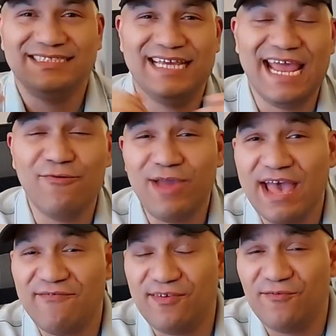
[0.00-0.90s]
Today we
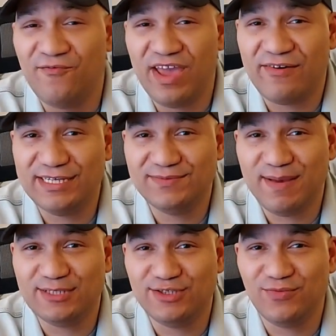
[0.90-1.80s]
have a very
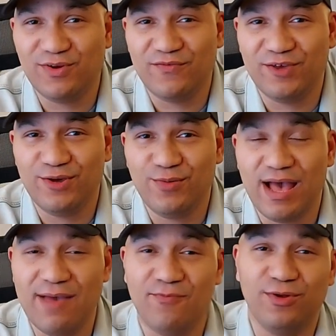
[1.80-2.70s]
special review.
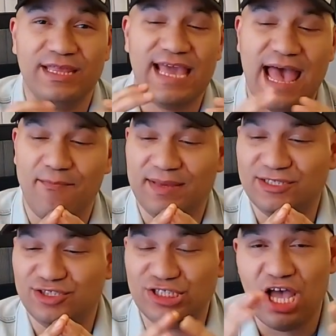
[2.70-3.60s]
I'm really happy
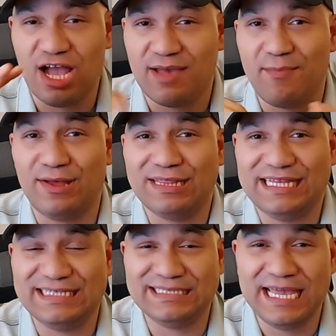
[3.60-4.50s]
to talk about
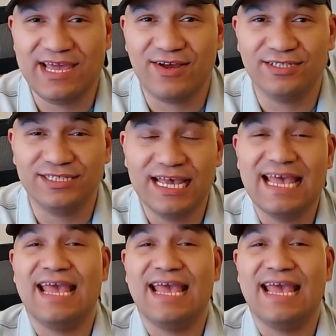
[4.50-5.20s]
these sneakers.